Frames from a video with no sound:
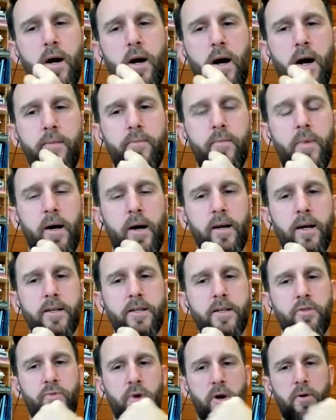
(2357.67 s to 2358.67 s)
I, would like
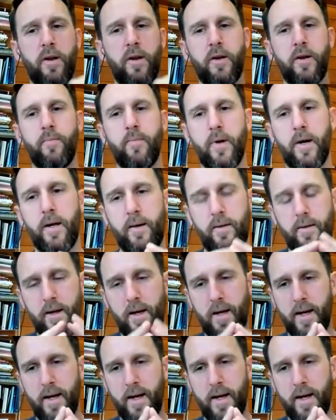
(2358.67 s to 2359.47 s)
to throw in an, an,